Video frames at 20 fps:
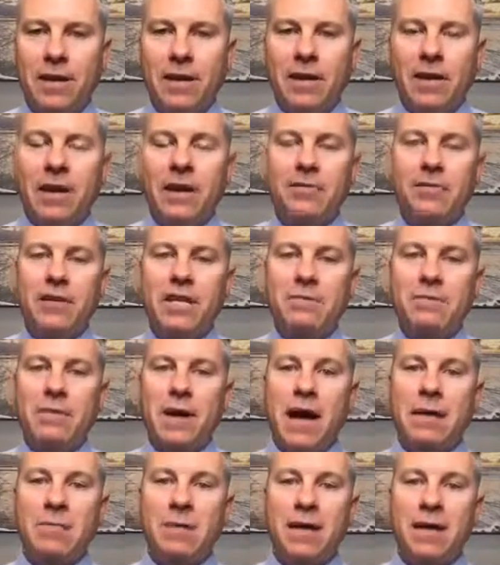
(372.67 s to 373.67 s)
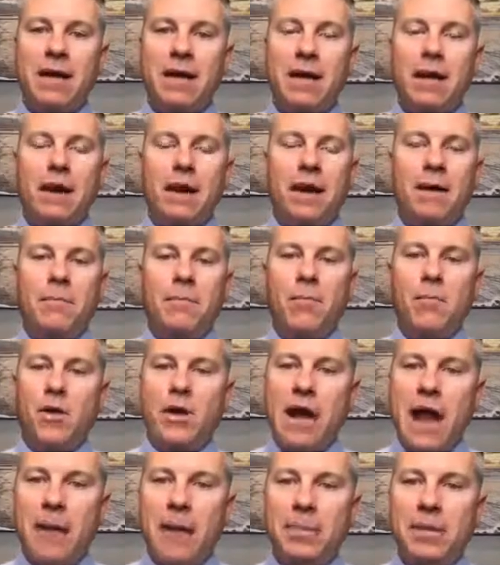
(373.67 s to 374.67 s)
If it is by me, I'm more
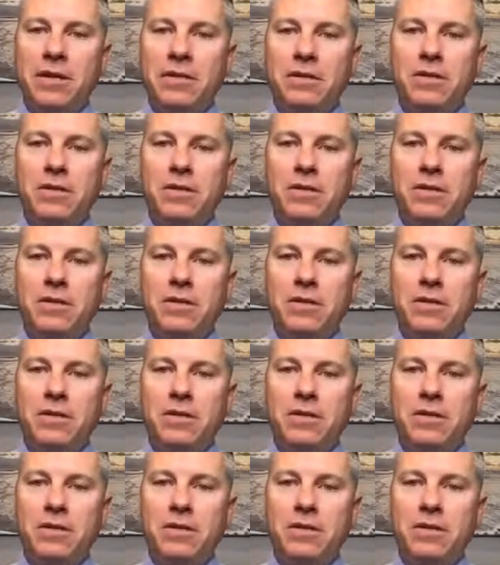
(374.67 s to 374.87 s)
than happy